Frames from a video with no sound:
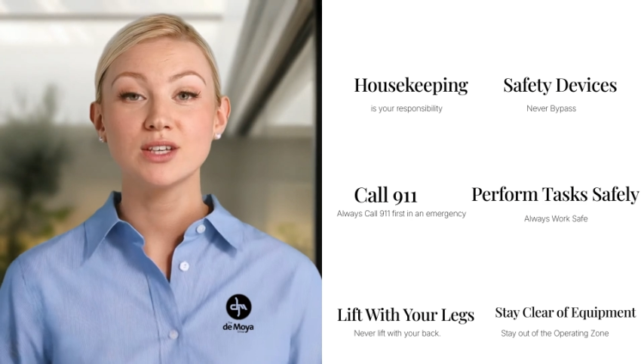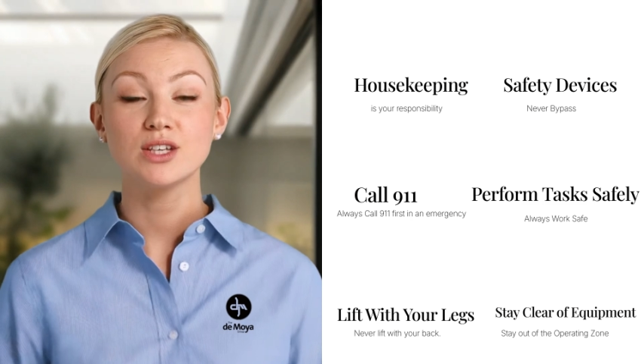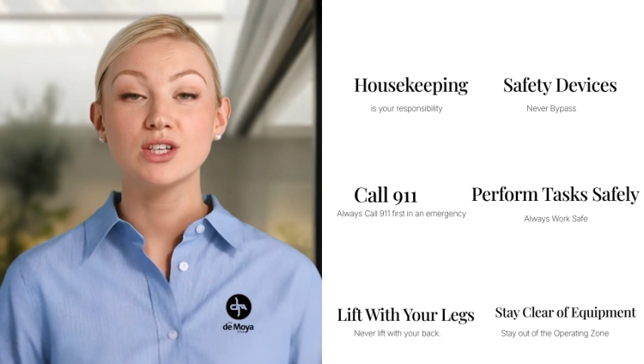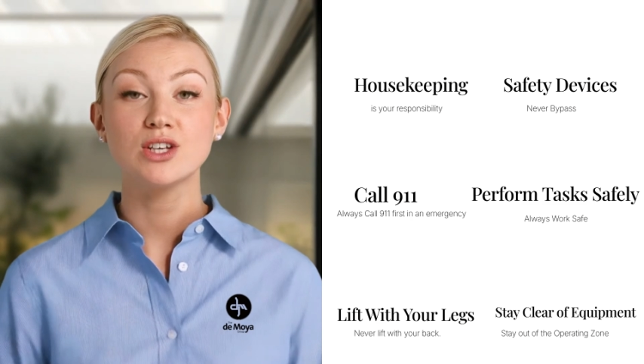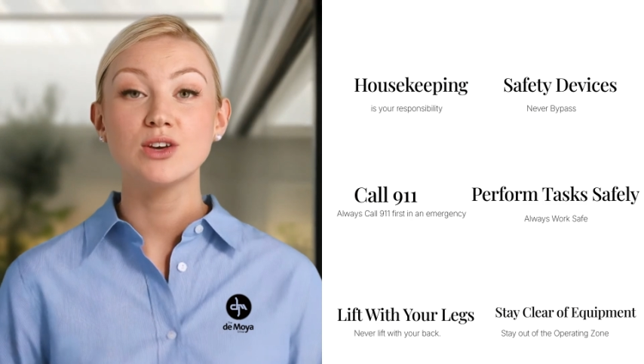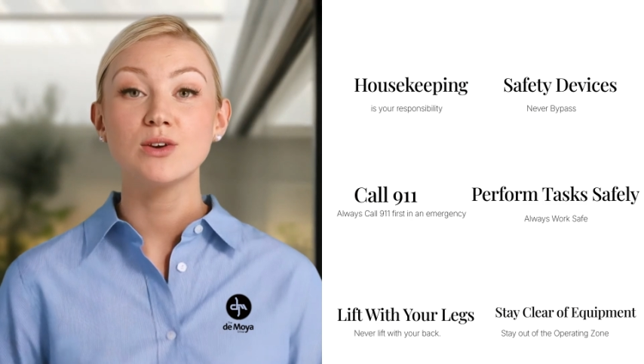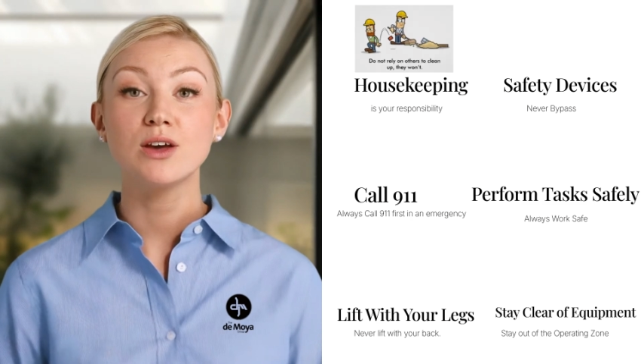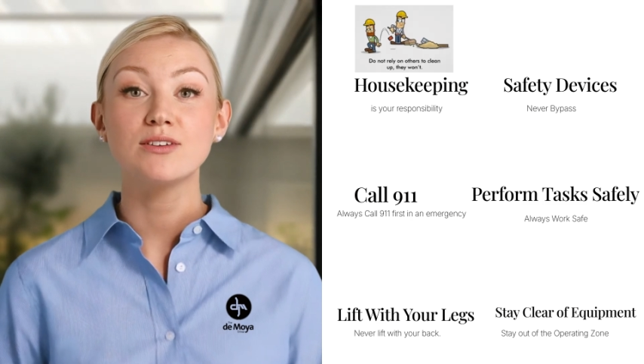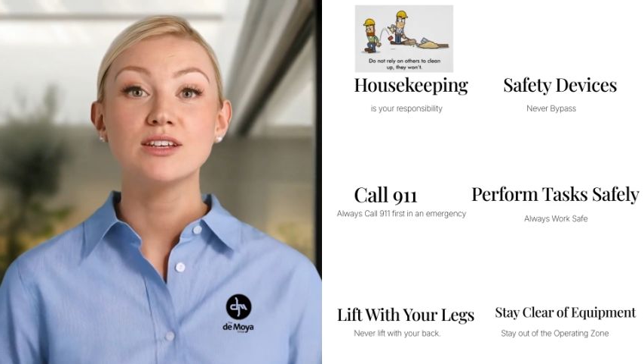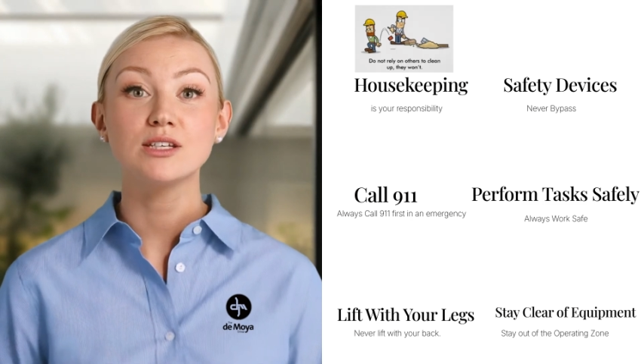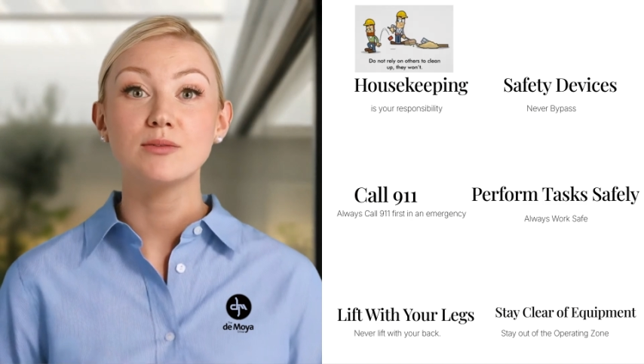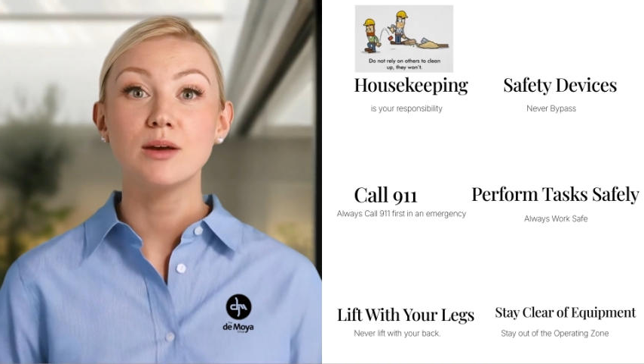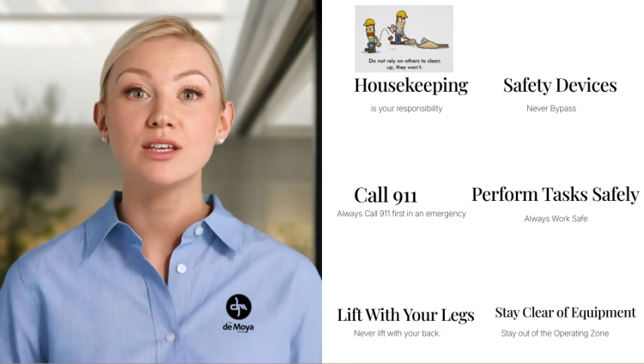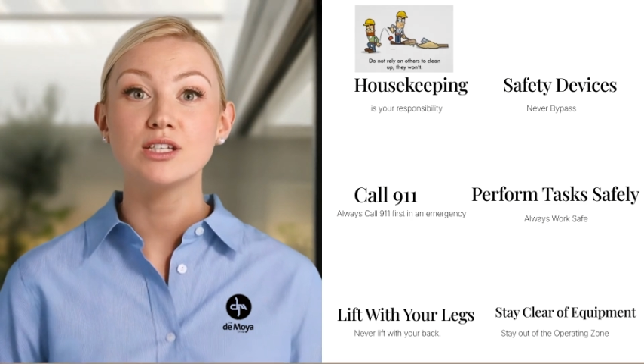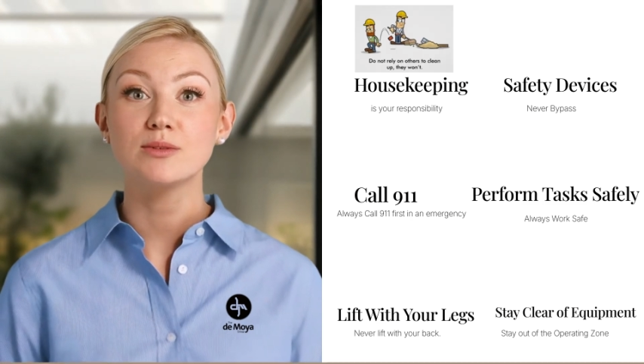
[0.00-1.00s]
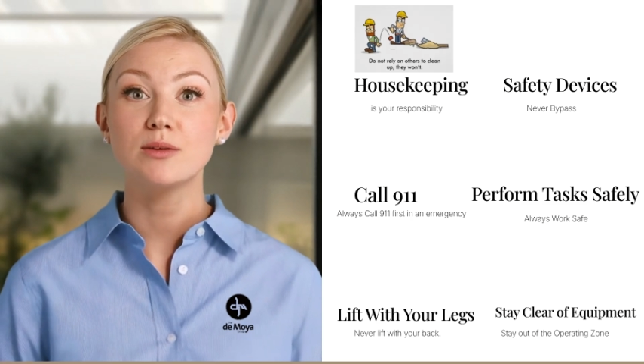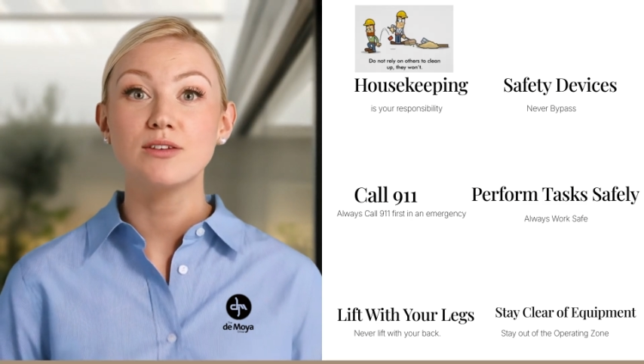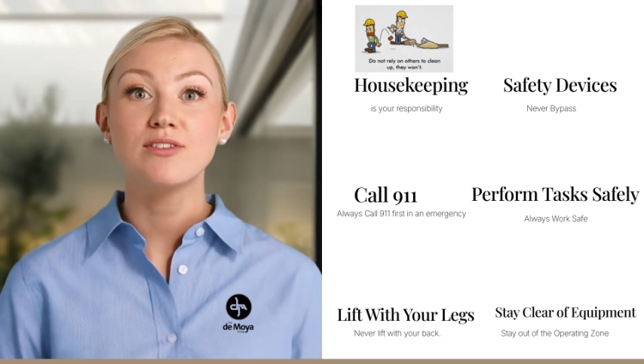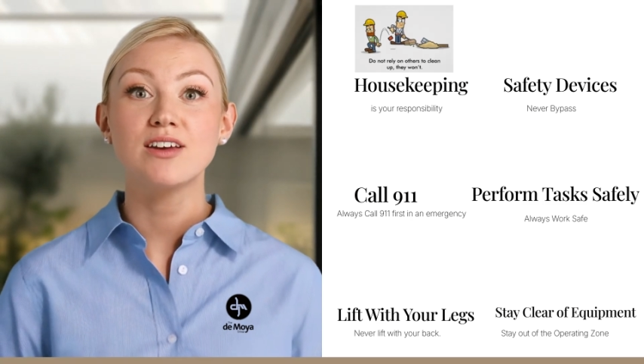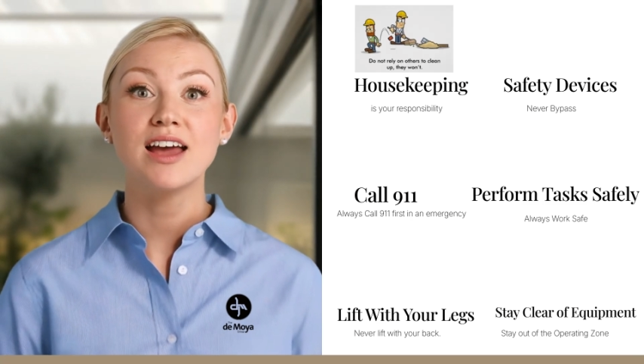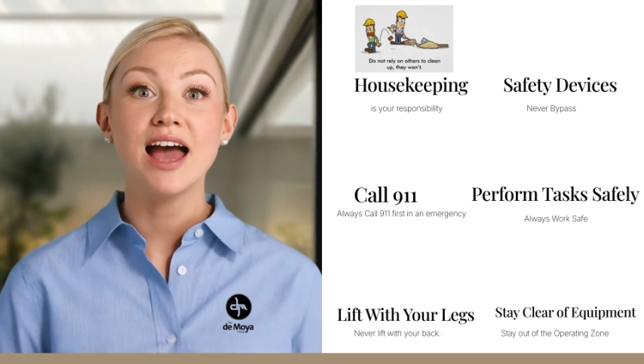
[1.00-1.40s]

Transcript: You are responsible for the